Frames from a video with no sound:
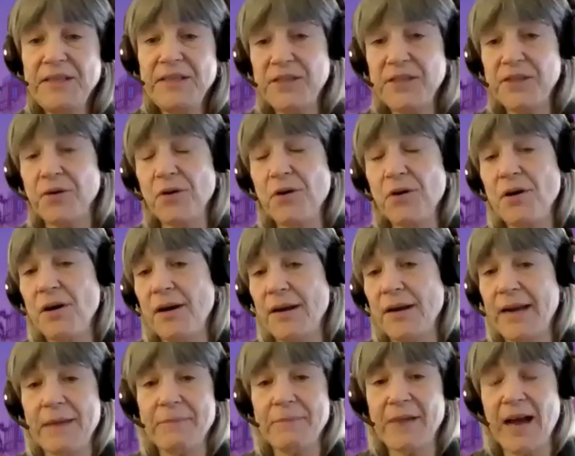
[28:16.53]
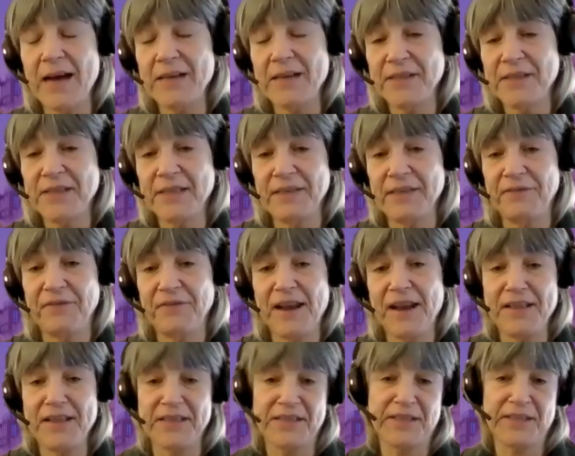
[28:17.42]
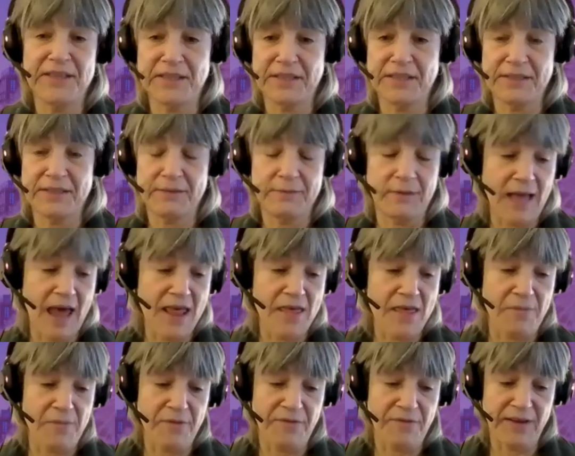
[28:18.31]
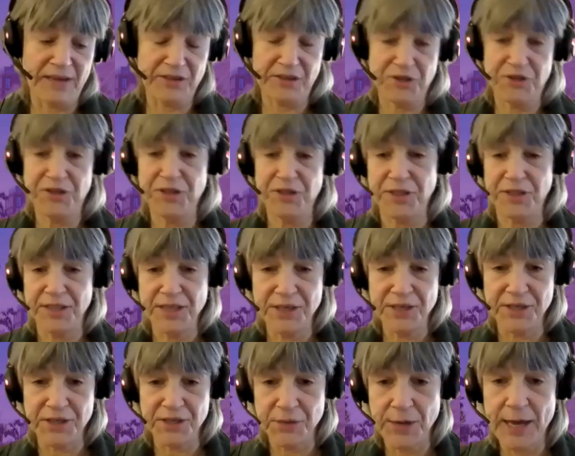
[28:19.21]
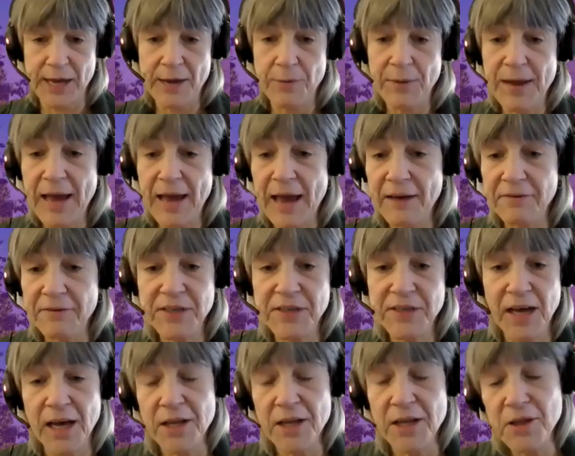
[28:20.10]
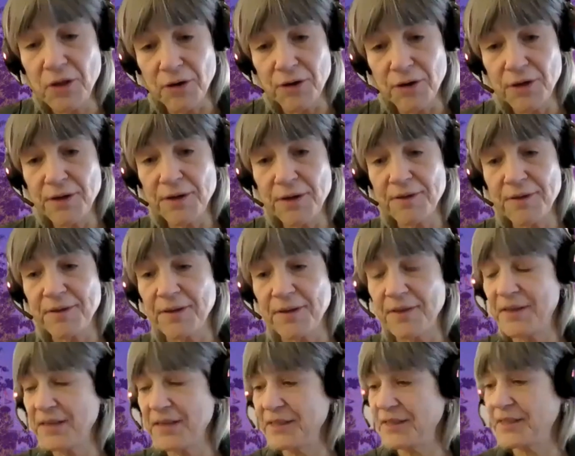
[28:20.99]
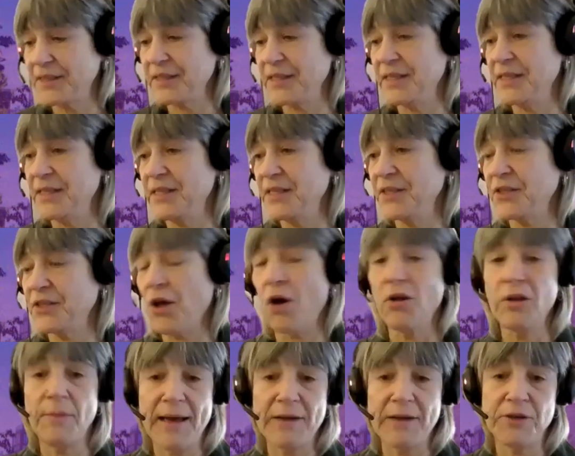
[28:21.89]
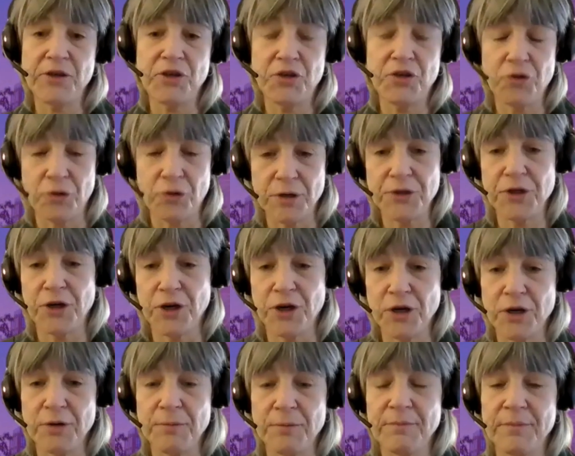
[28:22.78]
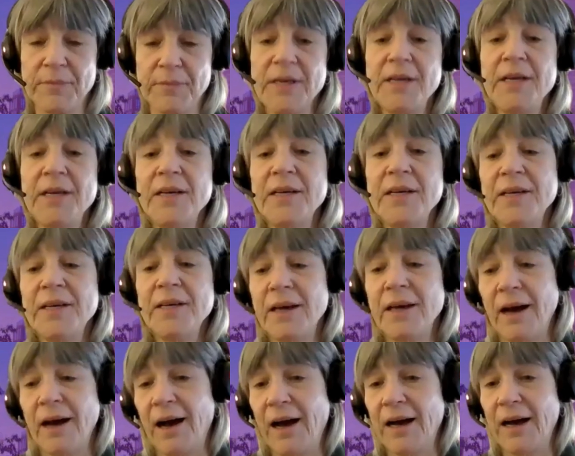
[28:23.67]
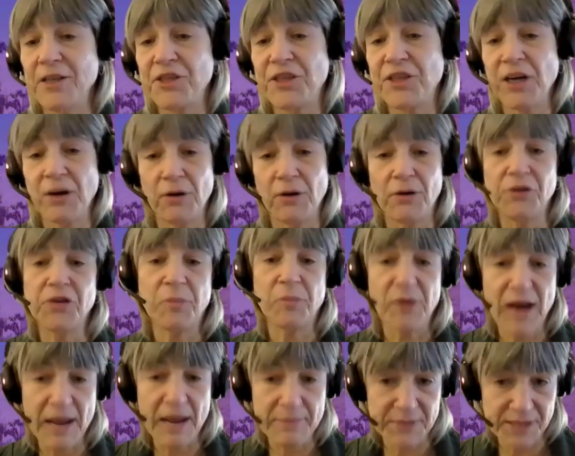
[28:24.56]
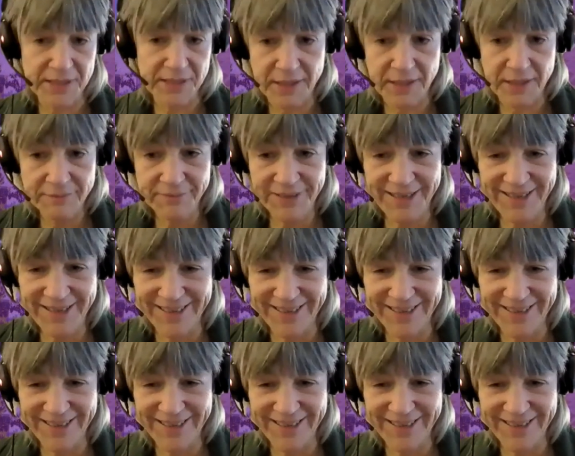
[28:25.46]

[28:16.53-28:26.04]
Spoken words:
in business school, and I'm constantly fighting this because a lot of the professors still teach this way, we have to unlearn that this is all about short-term shareholder primacy.